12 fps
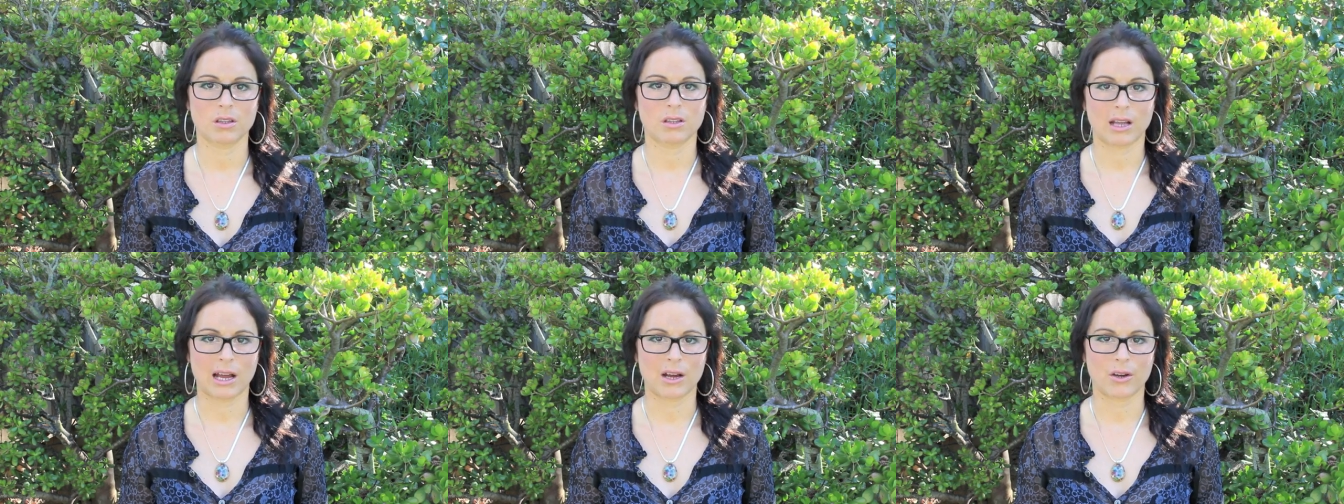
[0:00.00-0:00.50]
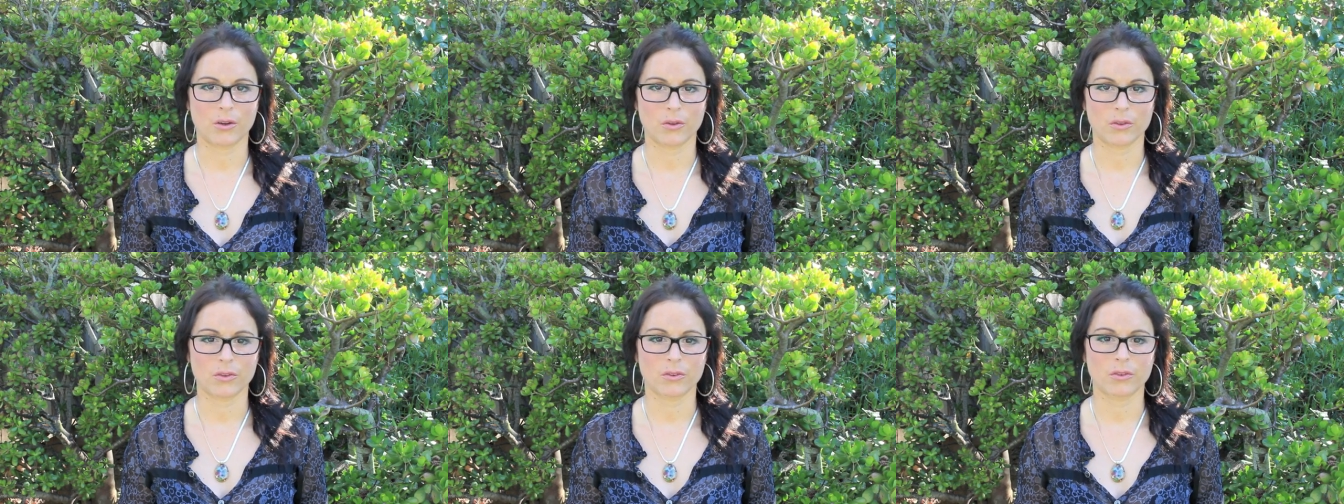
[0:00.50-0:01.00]

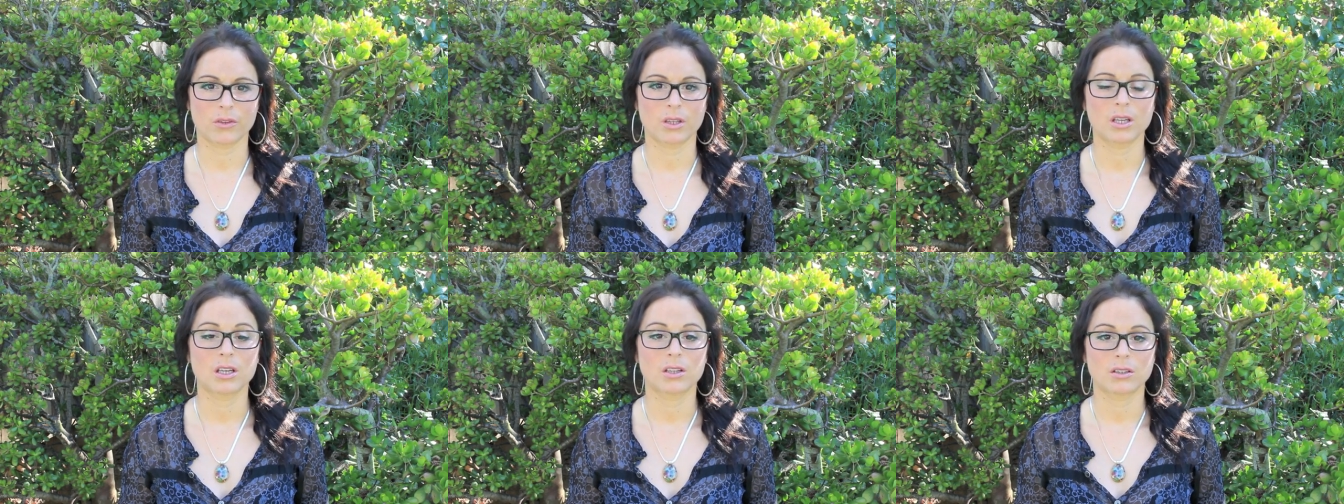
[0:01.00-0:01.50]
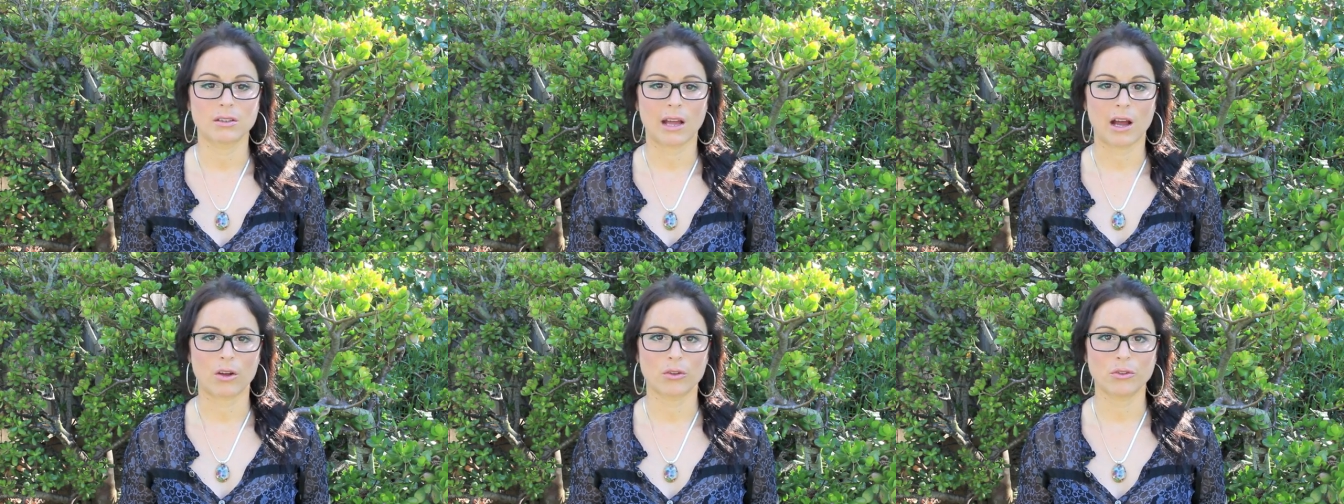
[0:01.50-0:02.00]
down
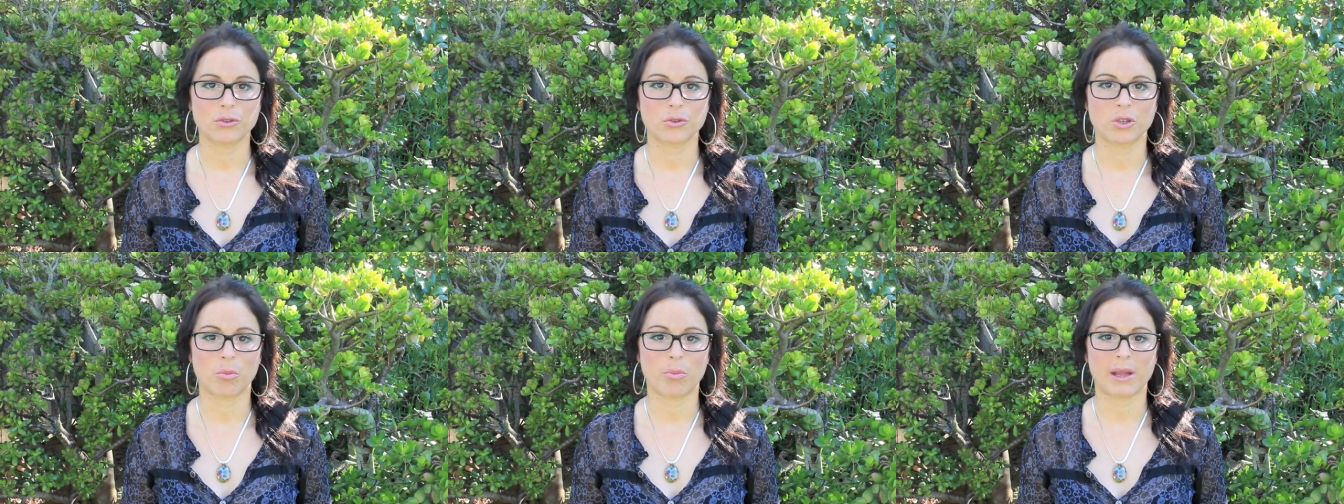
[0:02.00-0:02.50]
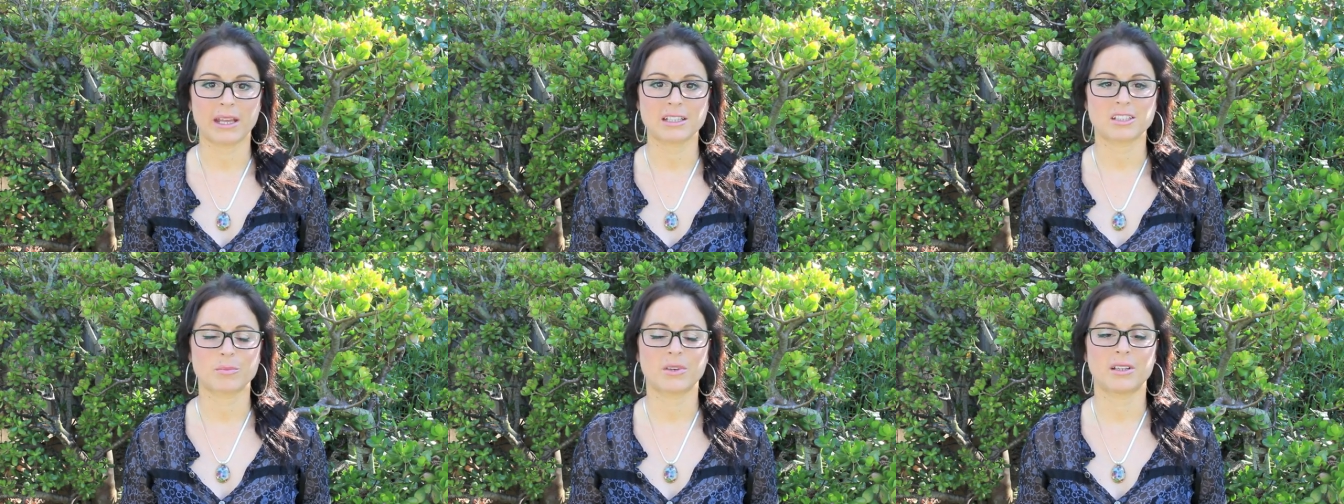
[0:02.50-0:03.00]
down to the
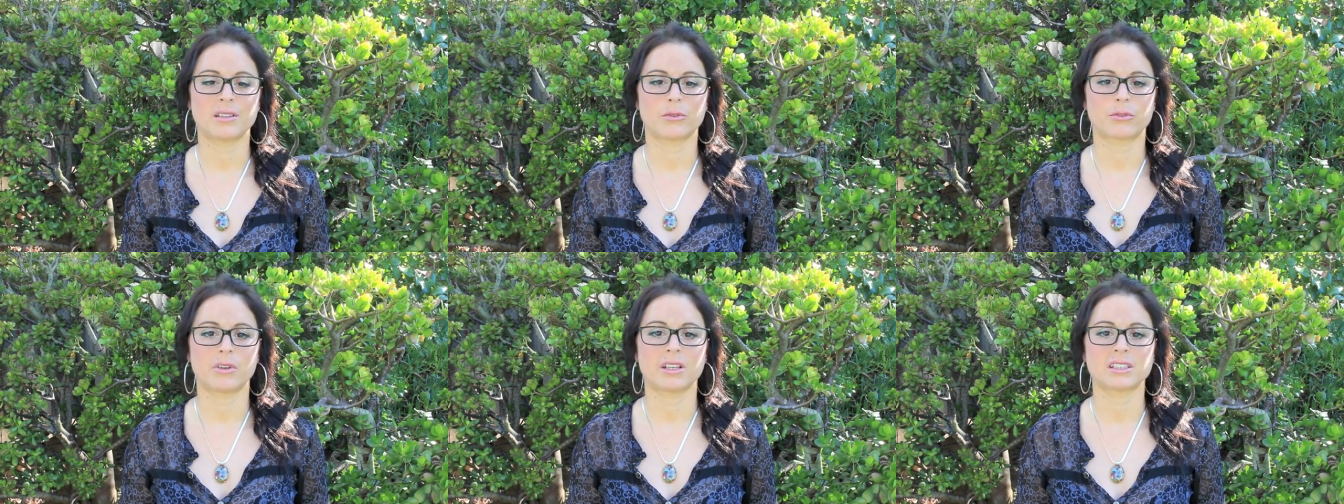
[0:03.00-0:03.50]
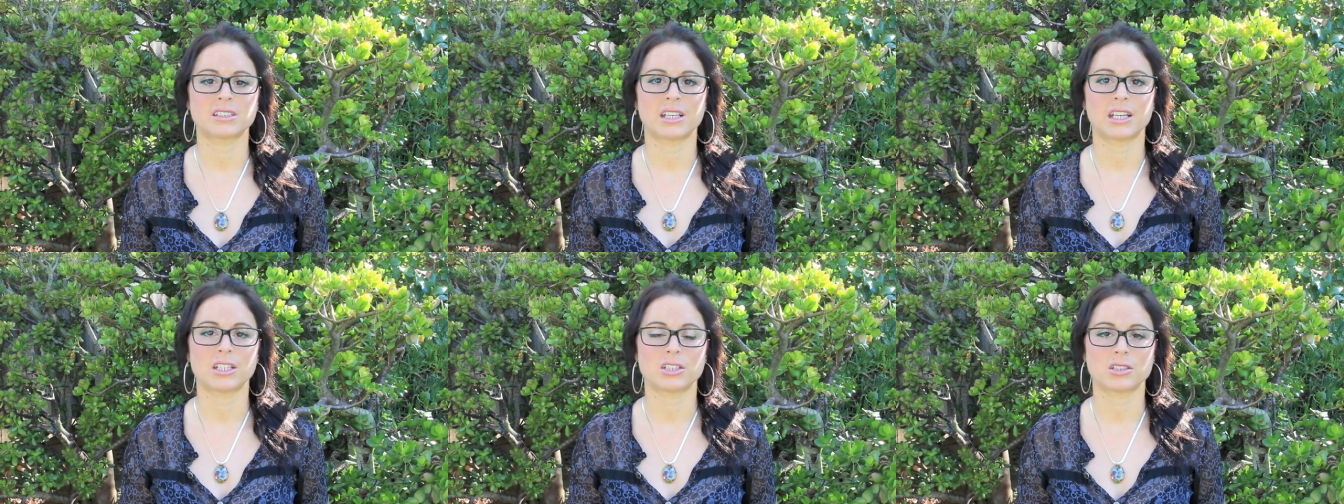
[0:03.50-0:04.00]
basement of
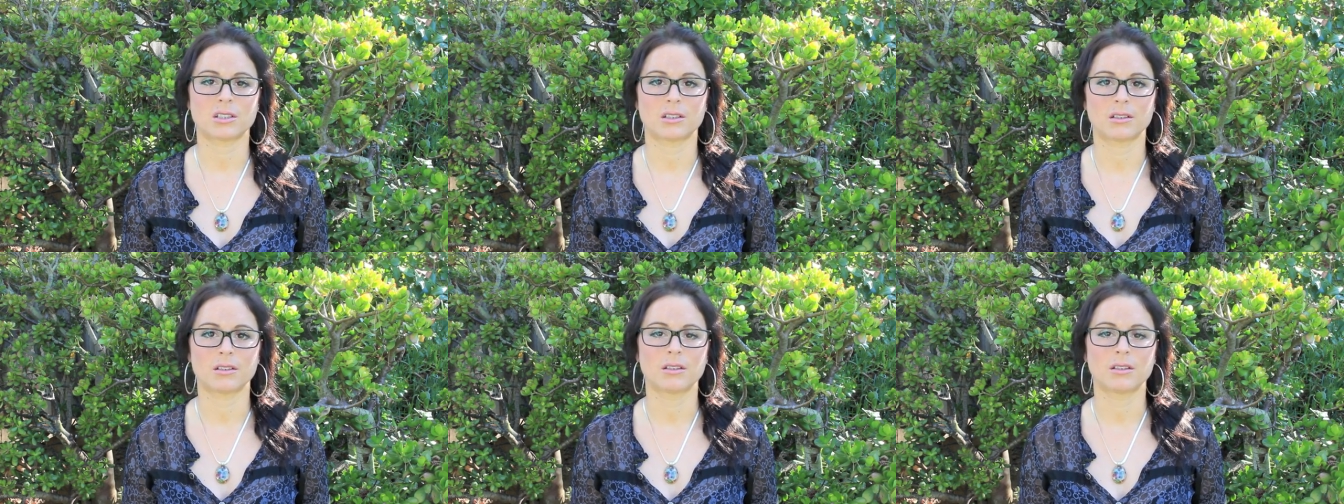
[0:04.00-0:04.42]
relaxation,